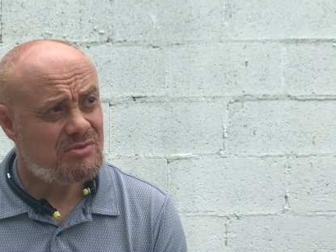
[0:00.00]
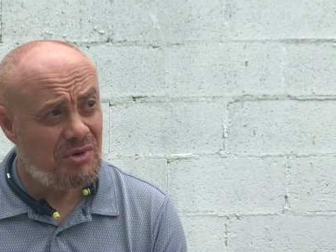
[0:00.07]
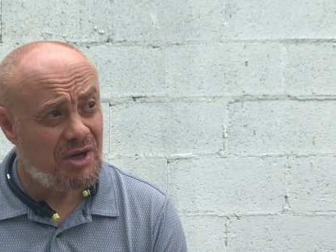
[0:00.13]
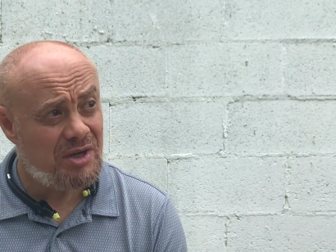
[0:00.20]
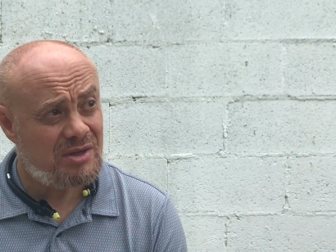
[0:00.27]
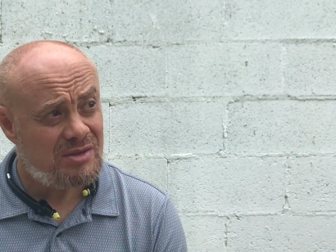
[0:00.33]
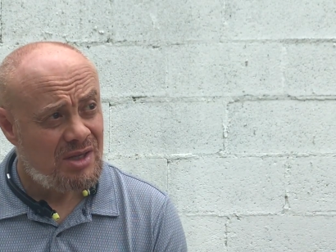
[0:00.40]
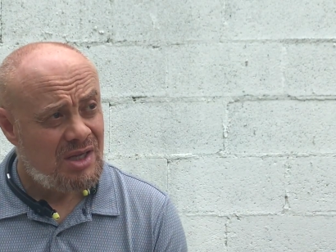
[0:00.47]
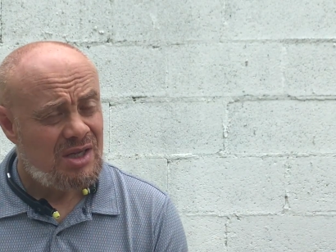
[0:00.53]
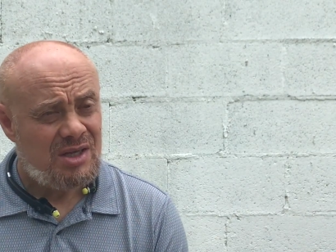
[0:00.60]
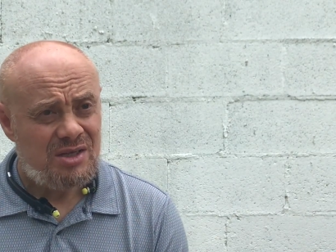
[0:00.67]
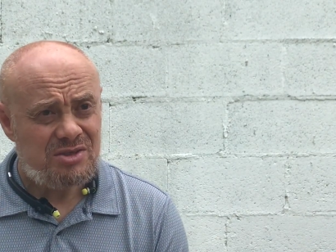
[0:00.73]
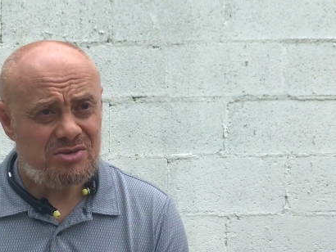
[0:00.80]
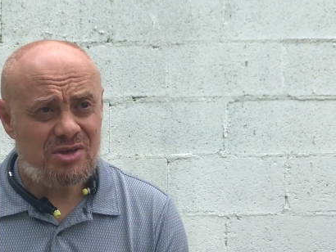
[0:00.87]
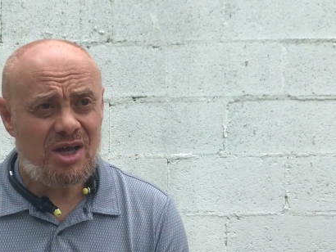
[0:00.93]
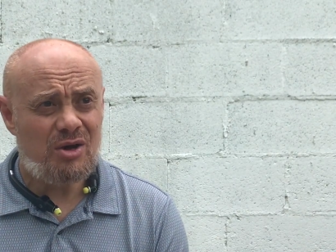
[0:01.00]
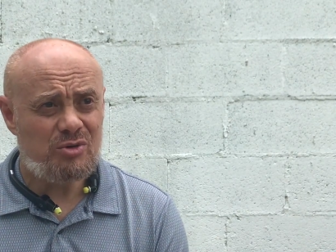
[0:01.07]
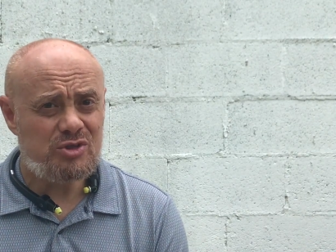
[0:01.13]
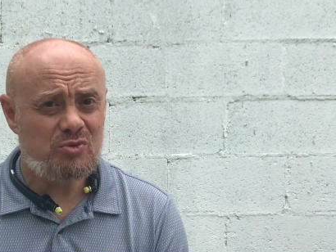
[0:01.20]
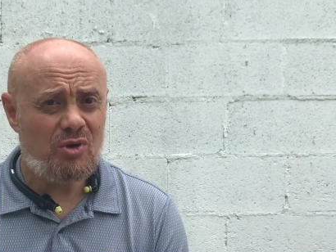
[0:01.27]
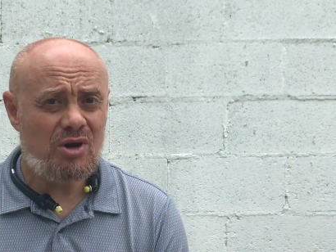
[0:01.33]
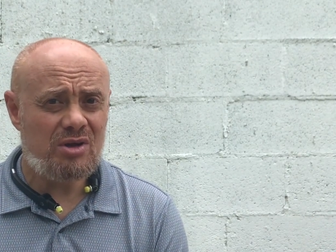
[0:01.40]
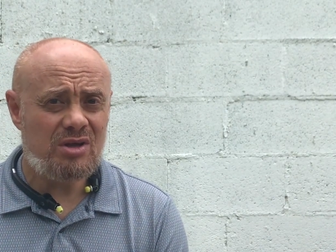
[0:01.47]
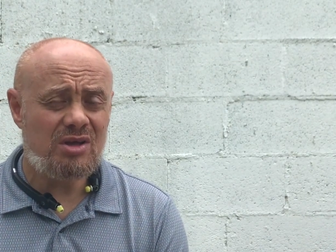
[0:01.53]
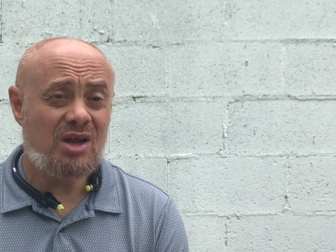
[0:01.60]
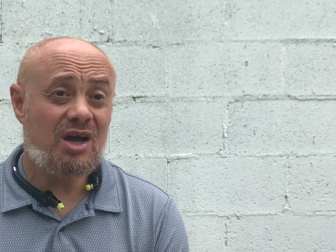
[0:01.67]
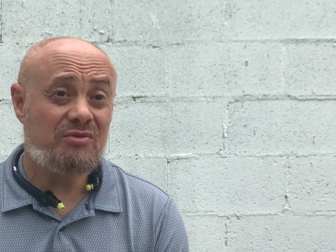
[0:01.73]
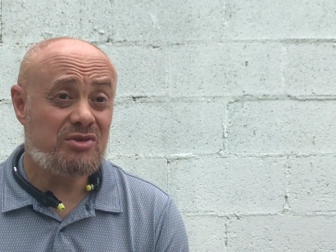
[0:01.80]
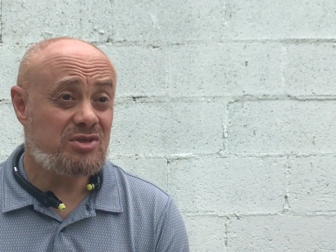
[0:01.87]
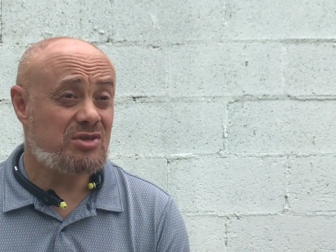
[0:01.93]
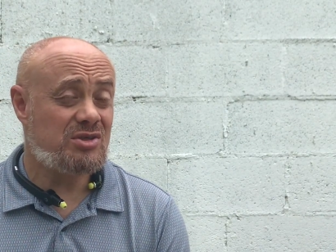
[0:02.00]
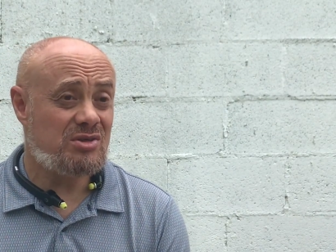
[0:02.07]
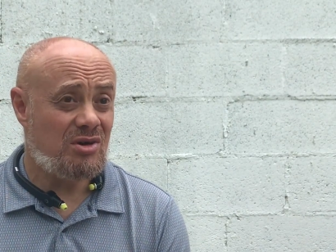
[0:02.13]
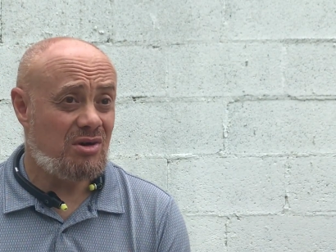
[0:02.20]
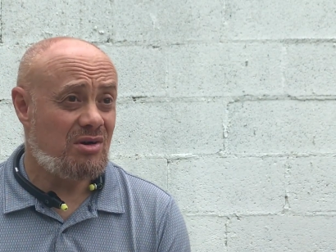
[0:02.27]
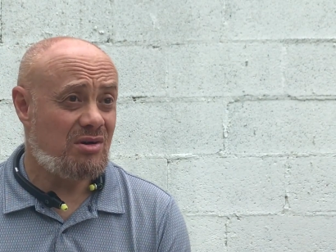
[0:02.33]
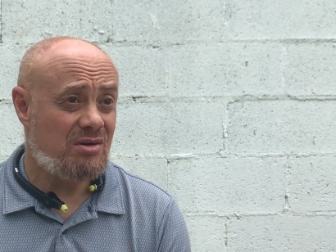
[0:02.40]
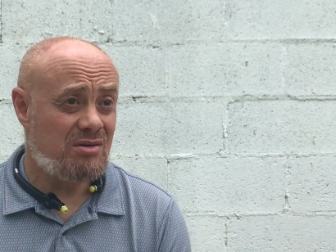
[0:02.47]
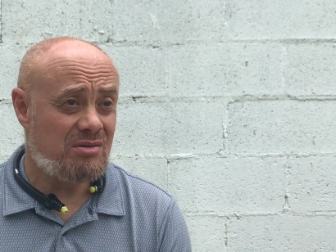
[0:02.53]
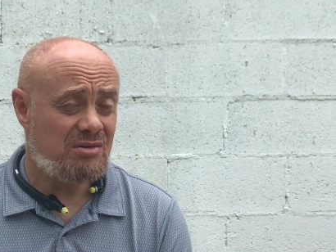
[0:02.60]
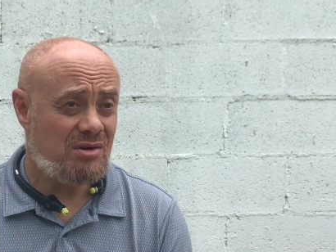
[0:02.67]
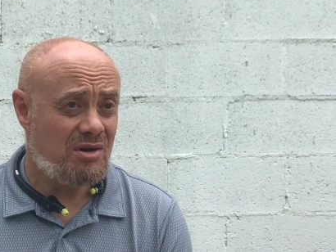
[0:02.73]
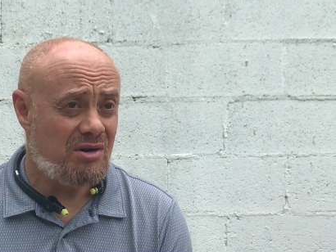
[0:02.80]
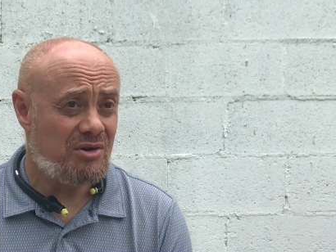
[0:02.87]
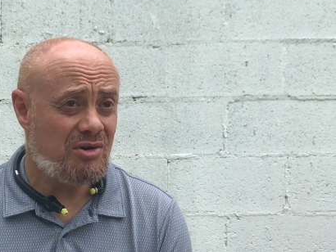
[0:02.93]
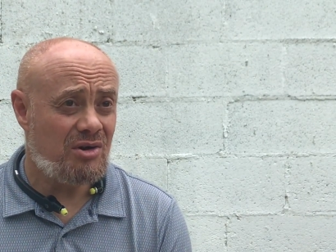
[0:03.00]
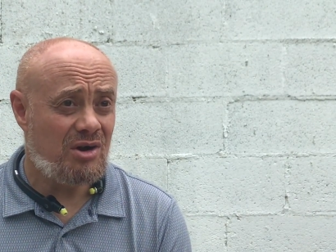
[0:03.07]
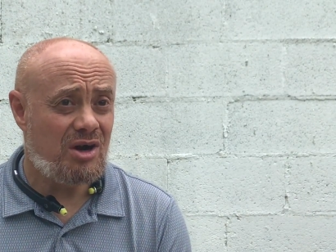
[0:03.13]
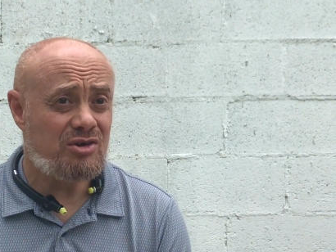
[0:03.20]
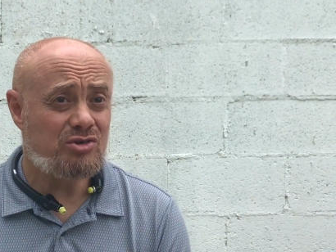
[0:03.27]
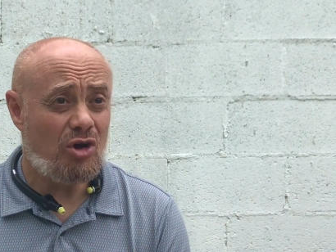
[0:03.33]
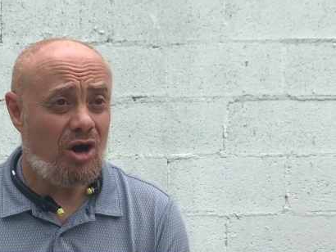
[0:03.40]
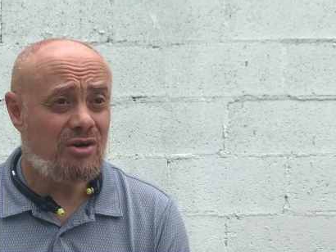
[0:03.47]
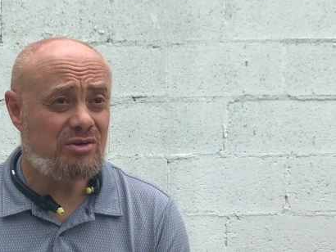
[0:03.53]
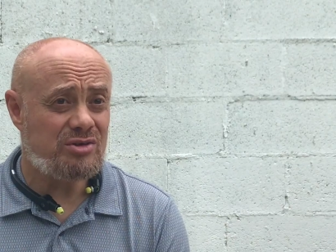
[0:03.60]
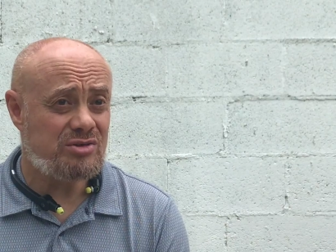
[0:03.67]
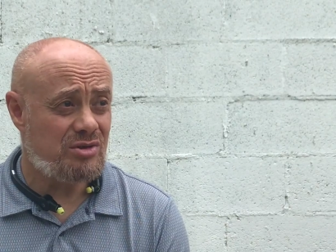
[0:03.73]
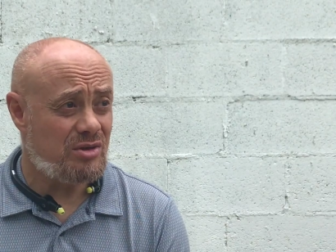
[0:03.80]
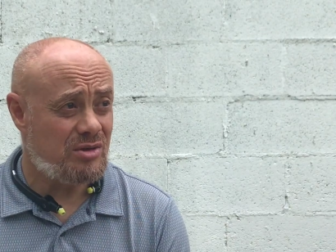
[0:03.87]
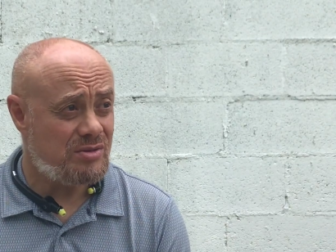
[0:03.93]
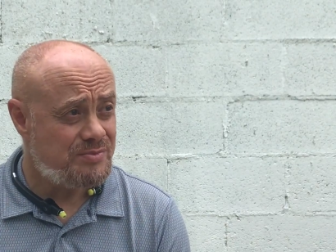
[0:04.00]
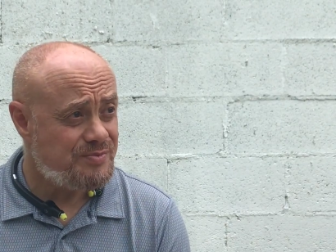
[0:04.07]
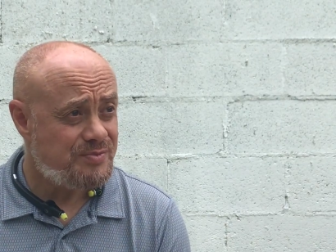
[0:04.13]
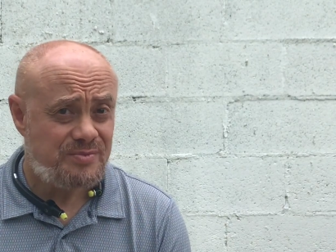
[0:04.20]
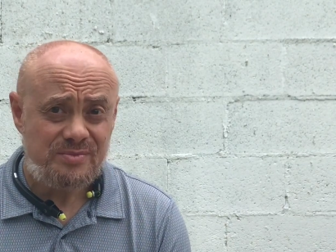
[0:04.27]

Right. So that was one. And then obviously our daughters are,